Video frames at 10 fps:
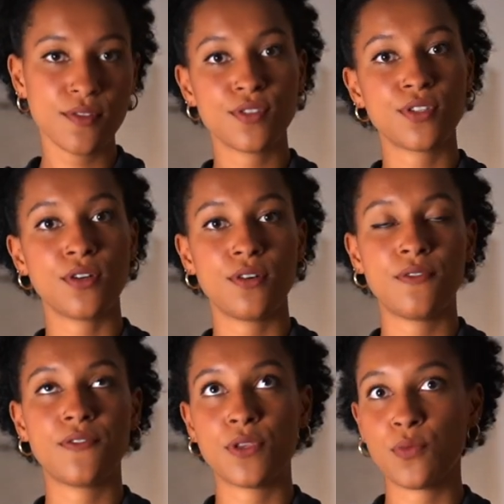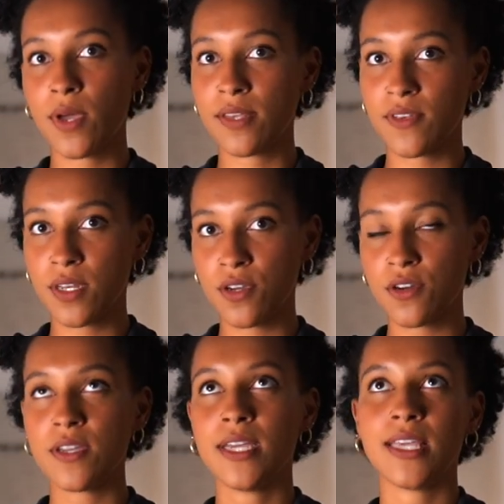So for the white
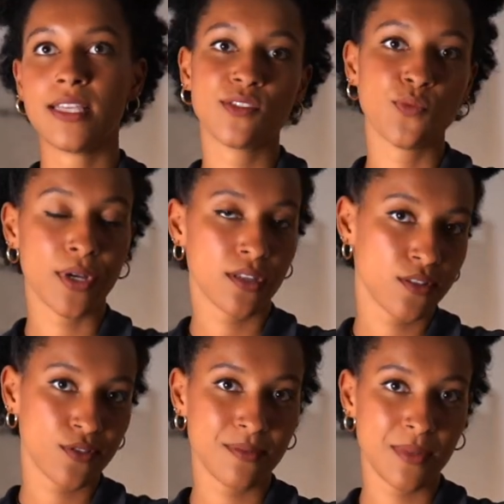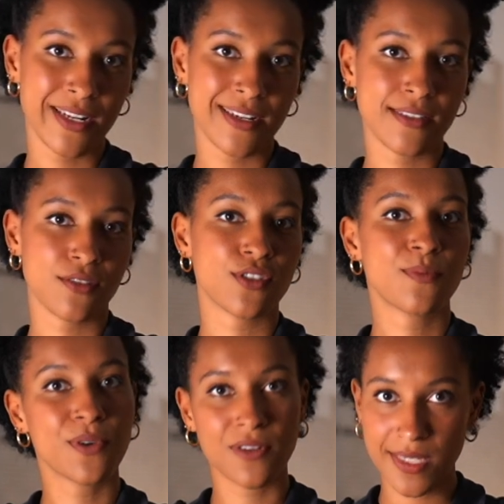vinegar, it's 100 milliliters
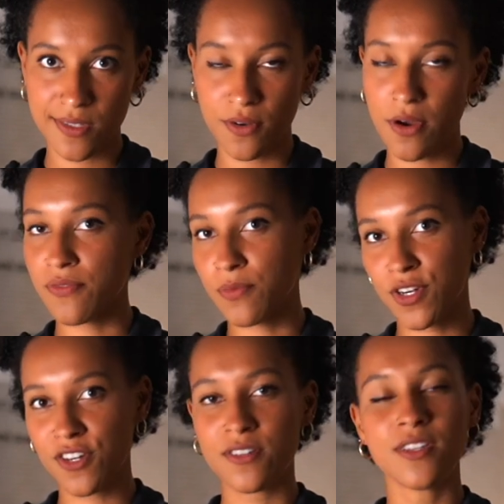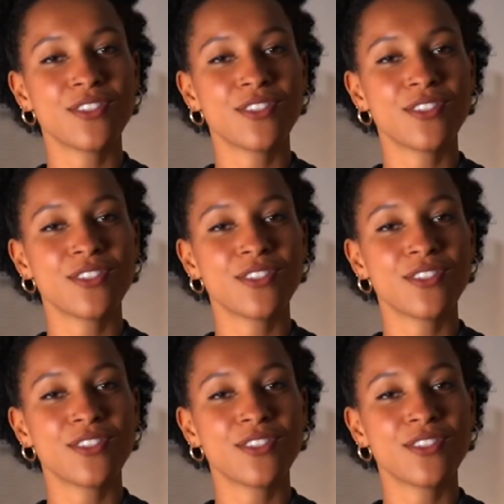per liter of water.